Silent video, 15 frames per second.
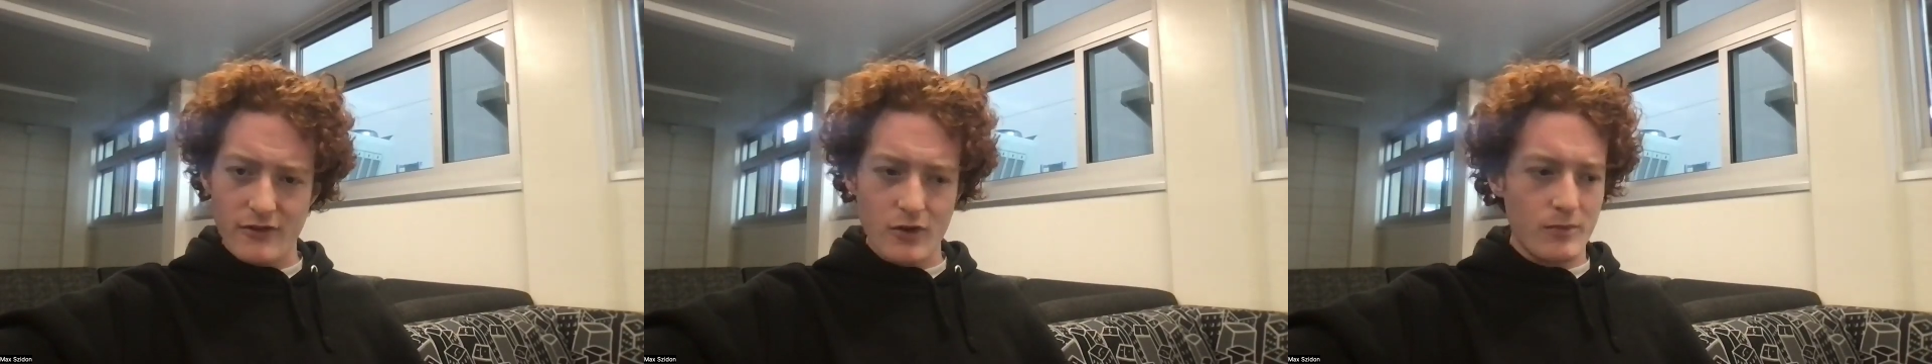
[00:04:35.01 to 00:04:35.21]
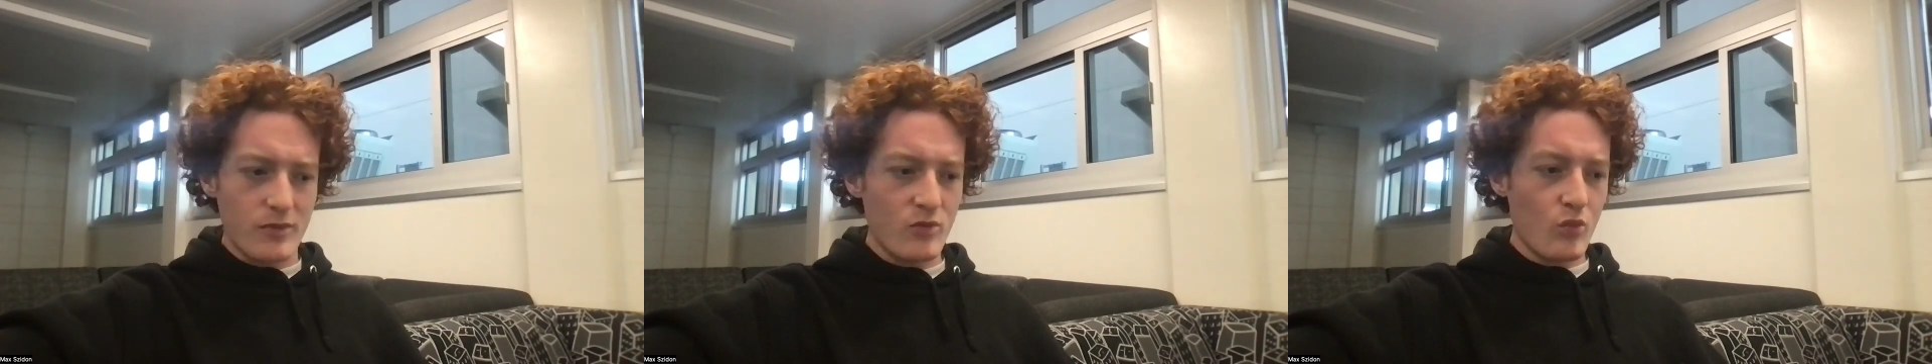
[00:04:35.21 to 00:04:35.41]
You,
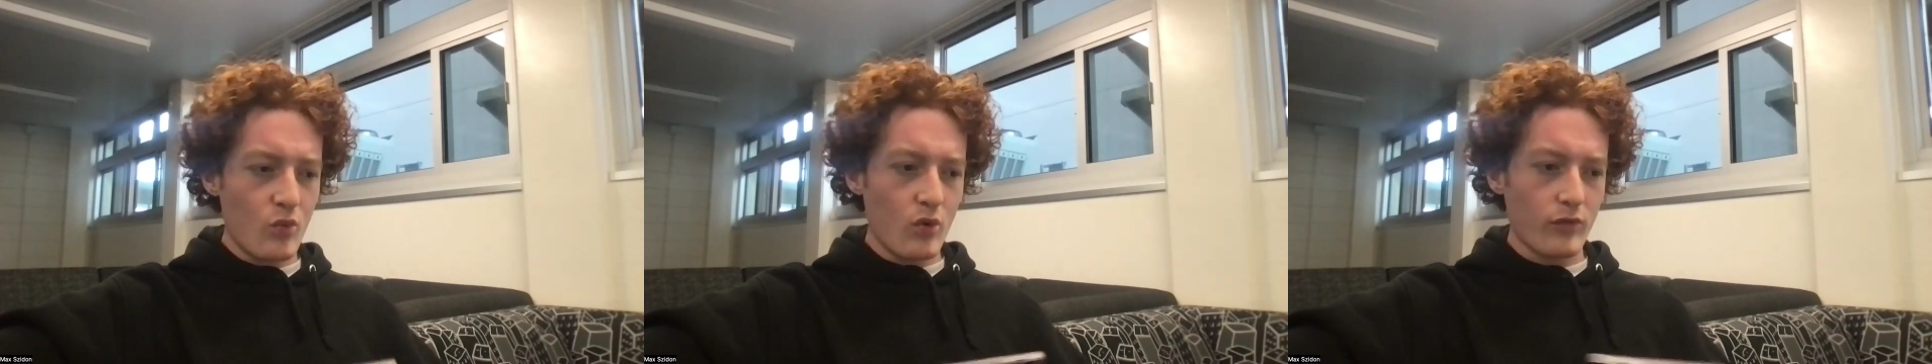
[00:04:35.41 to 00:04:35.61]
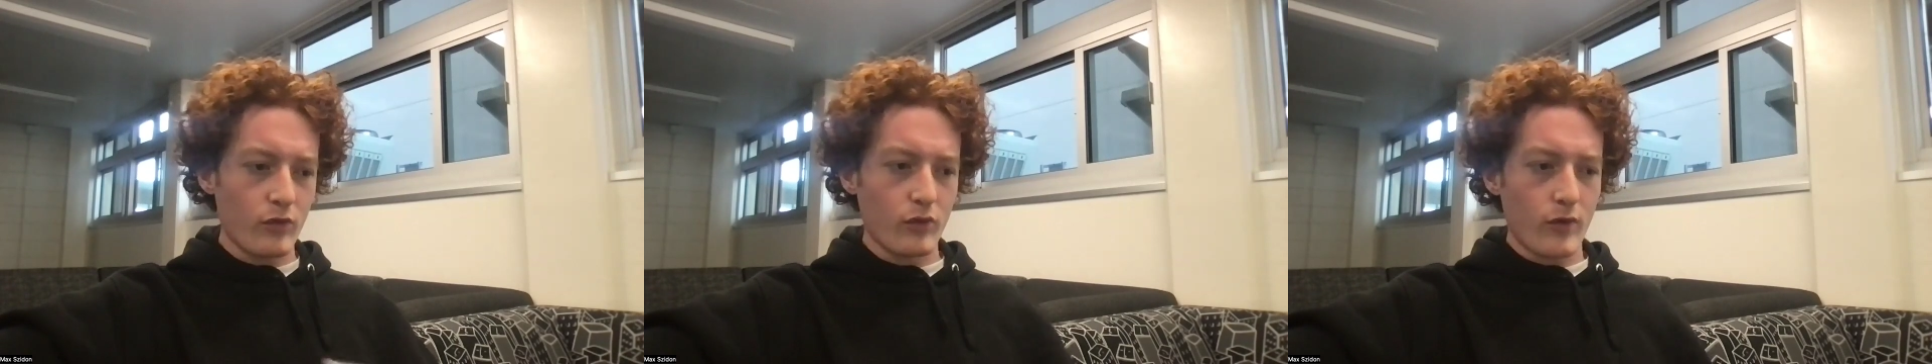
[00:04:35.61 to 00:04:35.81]
a bit
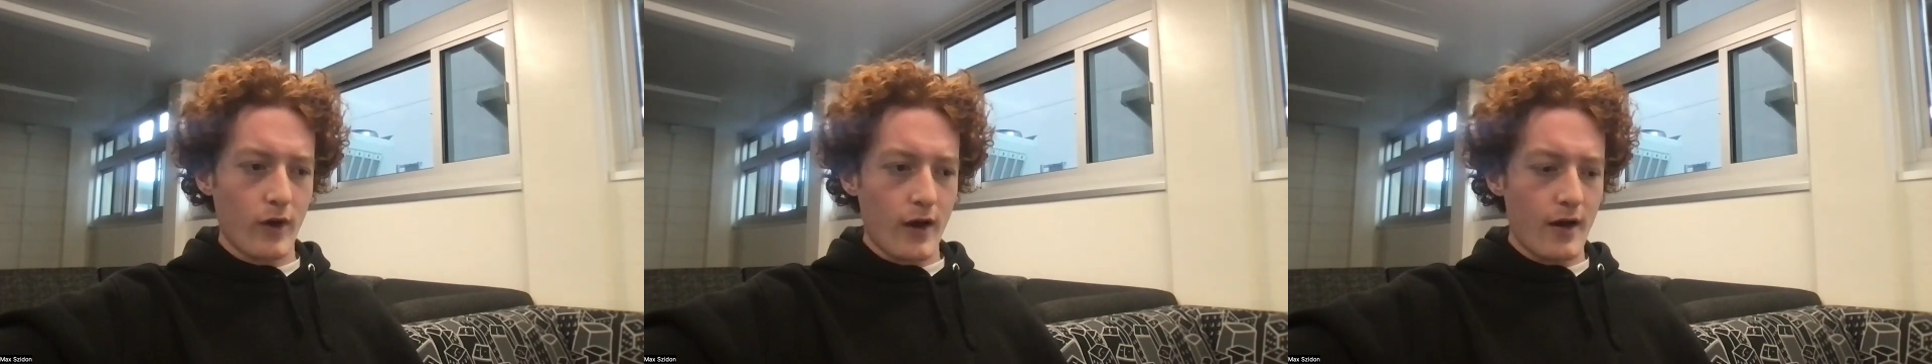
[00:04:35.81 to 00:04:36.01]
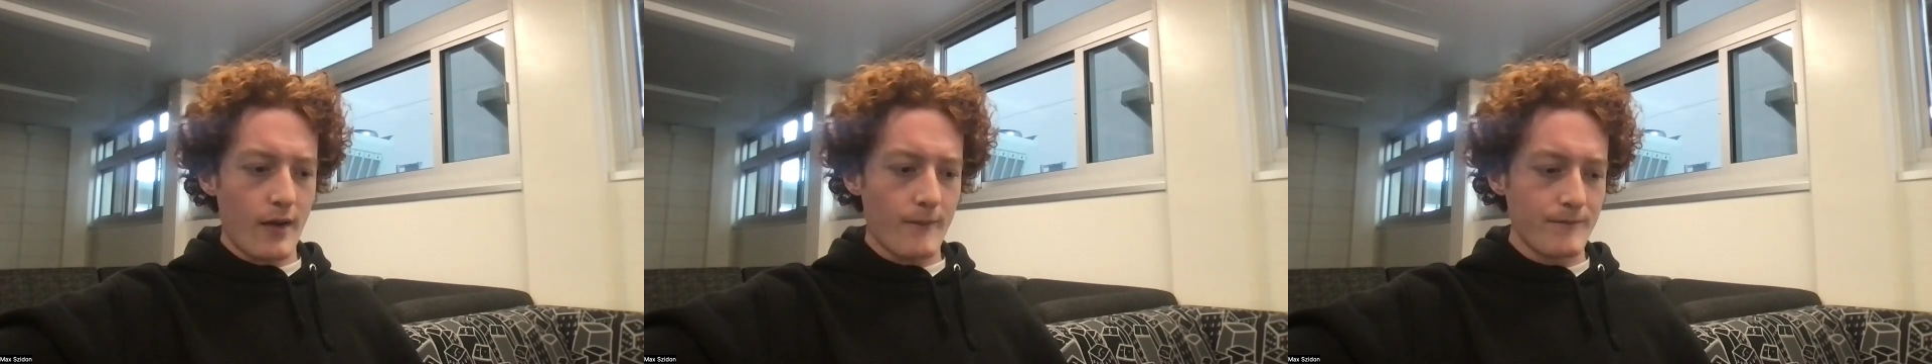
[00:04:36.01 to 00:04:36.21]
more
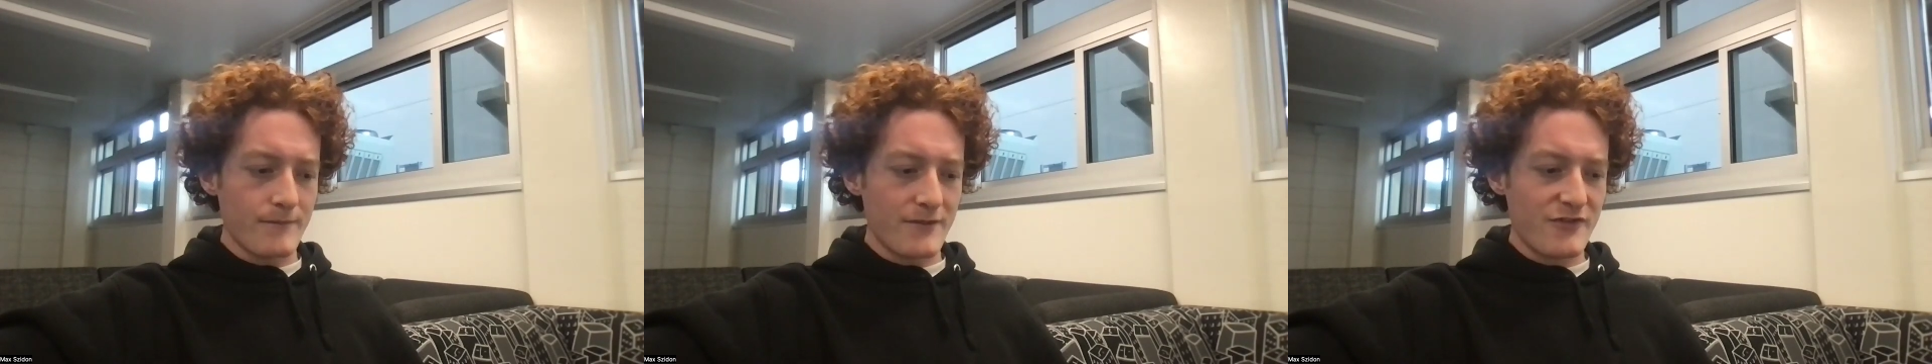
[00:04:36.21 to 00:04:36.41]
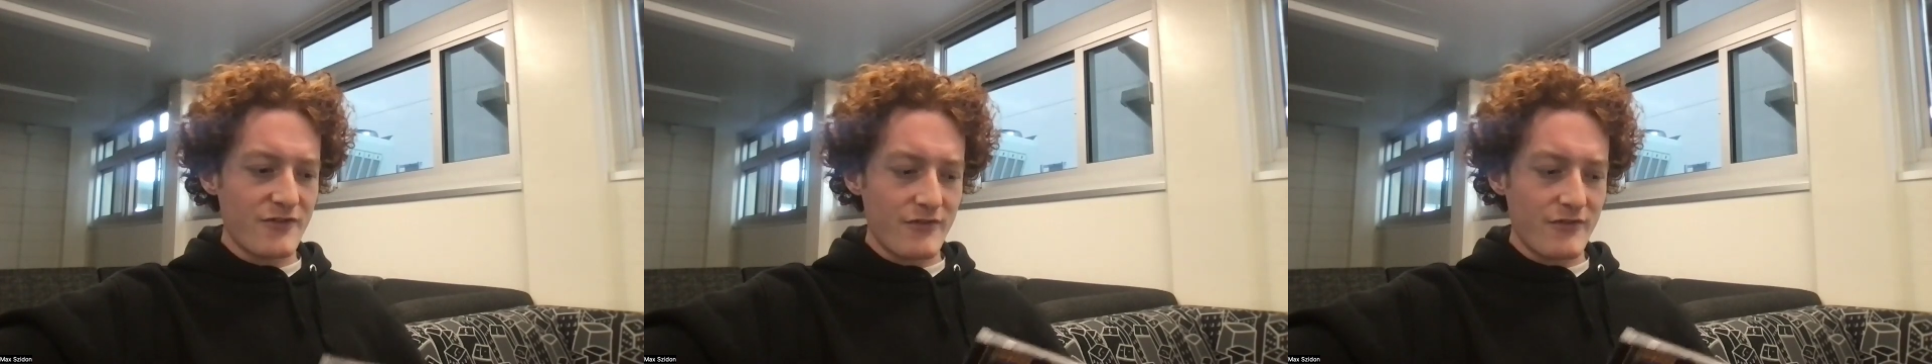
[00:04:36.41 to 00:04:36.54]
of